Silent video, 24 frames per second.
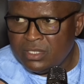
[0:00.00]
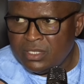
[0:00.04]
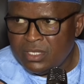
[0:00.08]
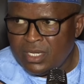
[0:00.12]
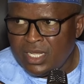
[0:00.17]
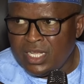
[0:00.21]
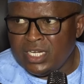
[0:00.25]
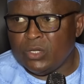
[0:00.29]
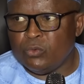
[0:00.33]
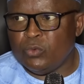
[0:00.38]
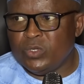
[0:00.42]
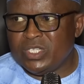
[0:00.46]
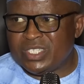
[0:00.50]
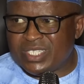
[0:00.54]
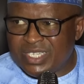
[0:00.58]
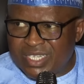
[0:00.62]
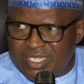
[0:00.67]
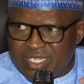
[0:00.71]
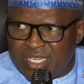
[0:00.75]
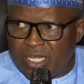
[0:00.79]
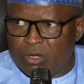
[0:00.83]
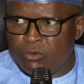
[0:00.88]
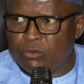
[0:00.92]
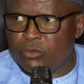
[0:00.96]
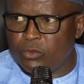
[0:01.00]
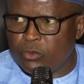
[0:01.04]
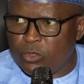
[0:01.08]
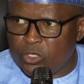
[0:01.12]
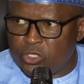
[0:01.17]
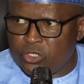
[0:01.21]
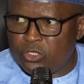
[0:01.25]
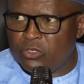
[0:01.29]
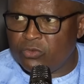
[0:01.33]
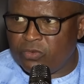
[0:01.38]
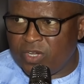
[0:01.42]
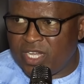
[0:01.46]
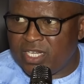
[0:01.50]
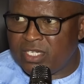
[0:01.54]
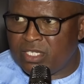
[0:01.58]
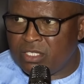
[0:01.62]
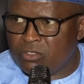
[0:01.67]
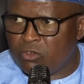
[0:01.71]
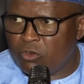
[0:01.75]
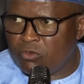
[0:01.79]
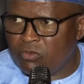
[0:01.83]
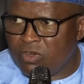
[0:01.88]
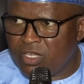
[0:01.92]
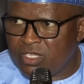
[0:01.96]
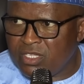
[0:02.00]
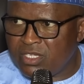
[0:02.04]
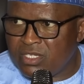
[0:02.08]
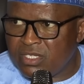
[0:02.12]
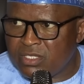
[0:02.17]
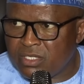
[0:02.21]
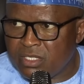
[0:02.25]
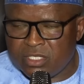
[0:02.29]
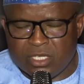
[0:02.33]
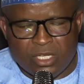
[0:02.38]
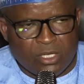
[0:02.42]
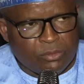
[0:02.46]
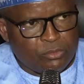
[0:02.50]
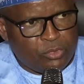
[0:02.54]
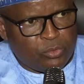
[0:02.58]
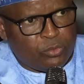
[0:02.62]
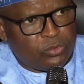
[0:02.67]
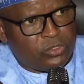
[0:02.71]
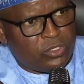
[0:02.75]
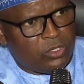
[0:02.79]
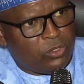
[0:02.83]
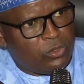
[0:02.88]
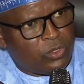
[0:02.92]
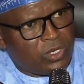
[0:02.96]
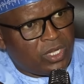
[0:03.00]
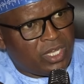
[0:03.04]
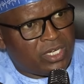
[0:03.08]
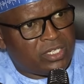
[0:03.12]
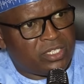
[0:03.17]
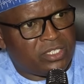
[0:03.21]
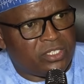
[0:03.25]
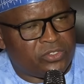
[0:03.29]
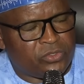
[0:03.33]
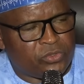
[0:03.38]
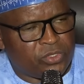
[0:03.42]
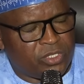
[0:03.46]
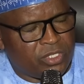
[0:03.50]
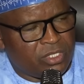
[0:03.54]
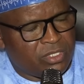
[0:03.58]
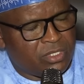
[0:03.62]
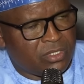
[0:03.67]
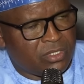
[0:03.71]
And then we sit down, we continue fighting over these things. People don't look at history.